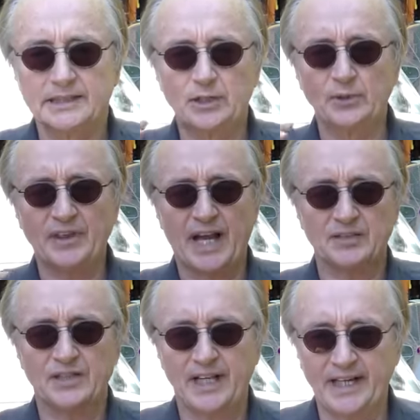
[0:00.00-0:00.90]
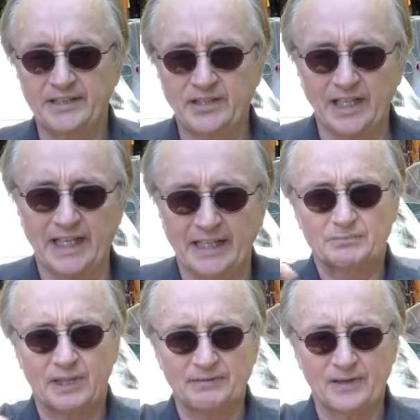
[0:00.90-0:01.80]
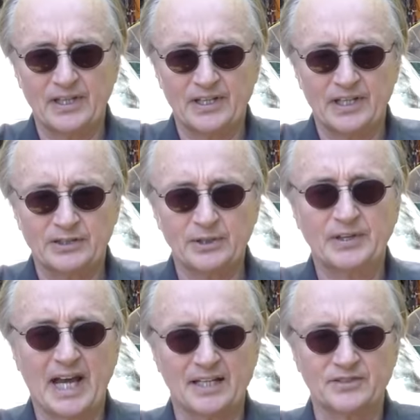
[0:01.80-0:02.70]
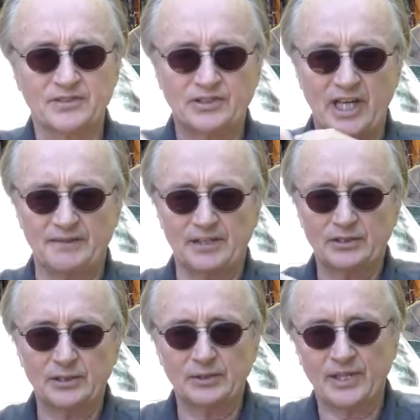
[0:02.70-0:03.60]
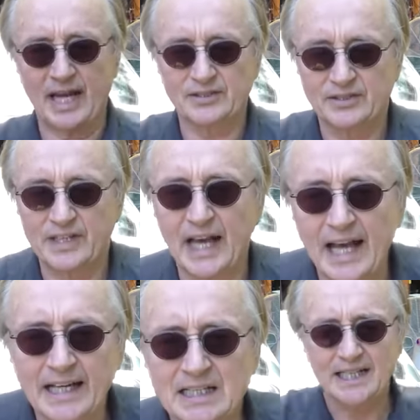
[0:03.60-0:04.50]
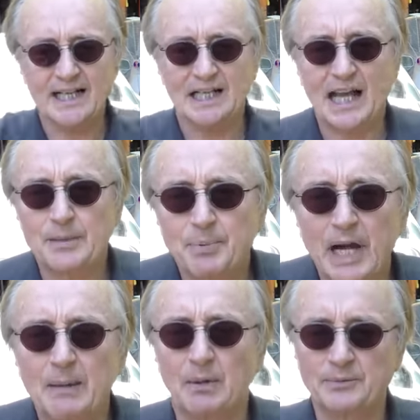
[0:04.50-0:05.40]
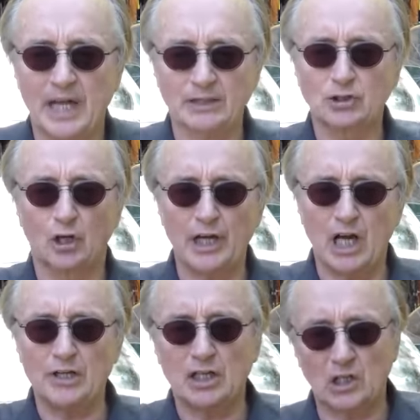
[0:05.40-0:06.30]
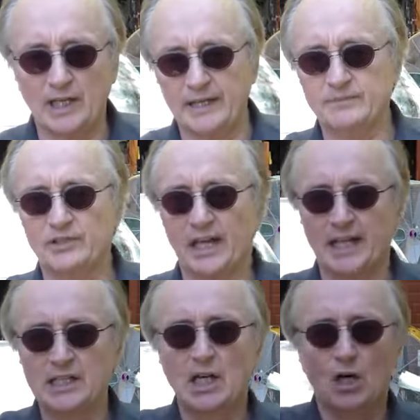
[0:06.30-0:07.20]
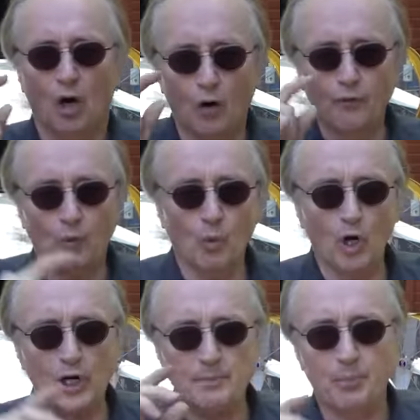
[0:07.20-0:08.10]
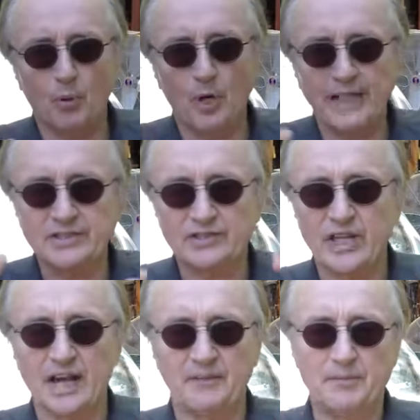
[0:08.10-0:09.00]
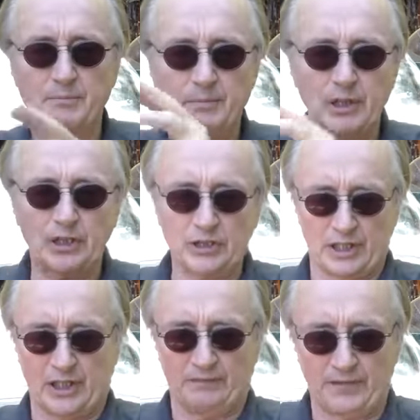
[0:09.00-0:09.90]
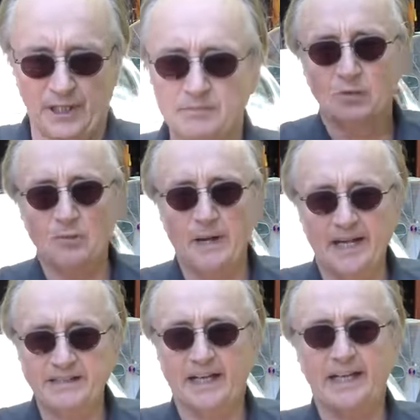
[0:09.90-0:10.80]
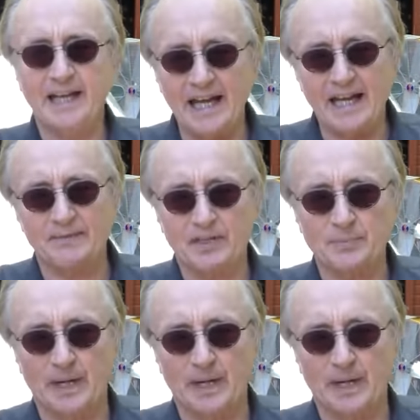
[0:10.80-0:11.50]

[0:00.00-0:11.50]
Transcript: in two thousand eighteen. But for the two thousand seven to two thousand nine, they had a lot of problems. Now, Toyota claims that over one point seven million of them were made that can have this